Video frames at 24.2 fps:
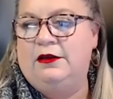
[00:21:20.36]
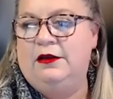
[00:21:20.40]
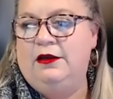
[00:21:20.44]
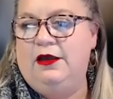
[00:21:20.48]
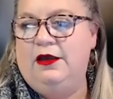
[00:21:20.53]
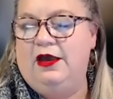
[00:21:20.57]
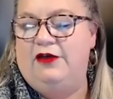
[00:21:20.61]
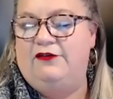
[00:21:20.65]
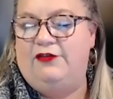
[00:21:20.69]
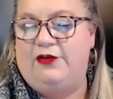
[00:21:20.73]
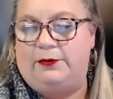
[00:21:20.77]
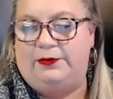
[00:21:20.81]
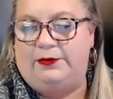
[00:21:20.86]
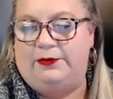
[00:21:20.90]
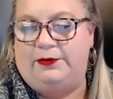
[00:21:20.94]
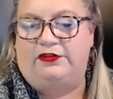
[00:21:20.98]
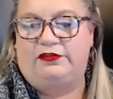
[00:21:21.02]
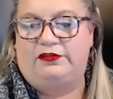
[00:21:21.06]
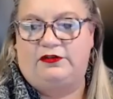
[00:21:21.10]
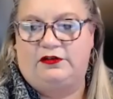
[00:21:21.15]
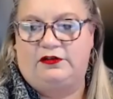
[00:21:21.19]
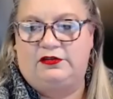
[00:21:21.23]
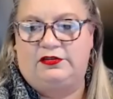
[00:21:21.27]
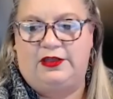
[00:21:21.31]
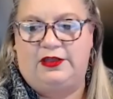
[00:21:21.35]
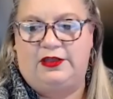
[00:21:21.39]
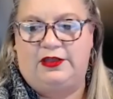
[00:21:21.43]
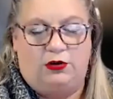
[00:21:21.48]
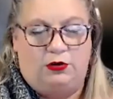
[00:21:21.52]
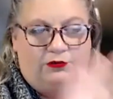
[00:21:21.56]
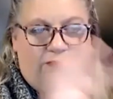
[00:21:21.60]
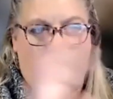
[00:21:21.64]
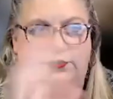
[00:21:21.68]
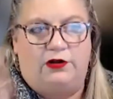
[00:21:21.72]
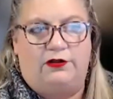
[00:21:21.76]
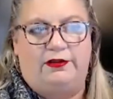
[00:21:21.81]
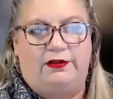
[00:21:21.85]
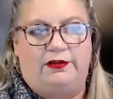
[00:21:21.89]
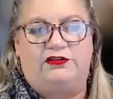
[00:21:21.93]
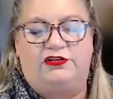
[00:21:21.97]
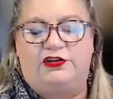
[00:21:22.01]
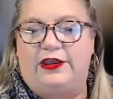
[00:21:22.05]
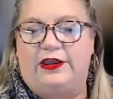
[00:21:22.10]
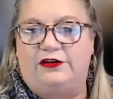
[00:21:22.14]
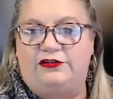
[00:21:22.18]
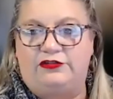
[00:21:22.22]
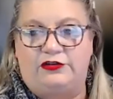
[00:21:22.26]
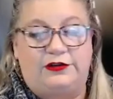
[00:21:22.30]
of helping just that overall
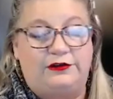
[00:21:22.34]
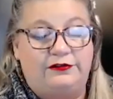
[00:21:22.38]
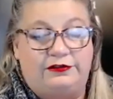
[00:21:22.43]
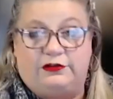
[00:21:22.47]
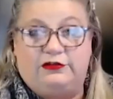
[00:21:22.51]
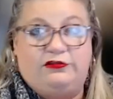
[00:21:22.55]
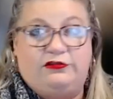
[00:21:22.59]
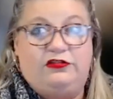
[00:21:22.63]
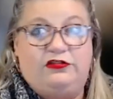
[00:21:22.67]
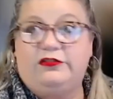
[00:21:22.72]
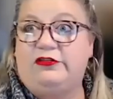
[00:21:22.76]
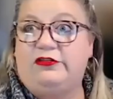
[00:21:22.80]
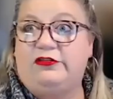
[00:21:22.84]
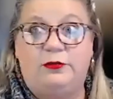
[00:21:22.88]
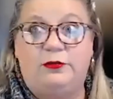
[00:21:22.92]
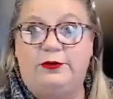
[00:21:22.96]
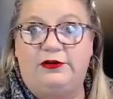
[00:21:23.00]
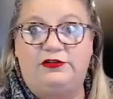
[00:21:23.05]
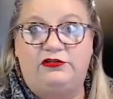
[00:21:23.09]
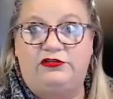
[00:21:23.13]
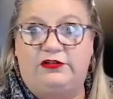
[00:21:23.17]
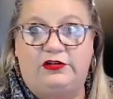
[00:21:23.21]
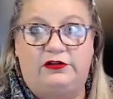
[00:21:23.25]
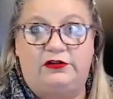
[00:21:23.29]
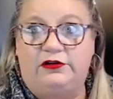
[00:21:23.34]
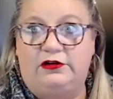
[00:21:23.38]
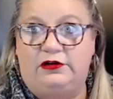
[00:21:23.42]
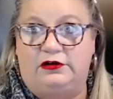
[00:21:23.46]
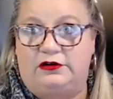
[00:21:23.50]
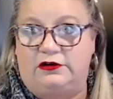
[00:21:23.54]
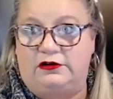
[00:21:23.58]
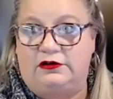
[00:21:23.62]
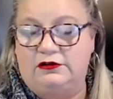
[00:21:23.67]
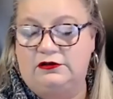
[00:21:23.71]
education, because there's just so much to learn.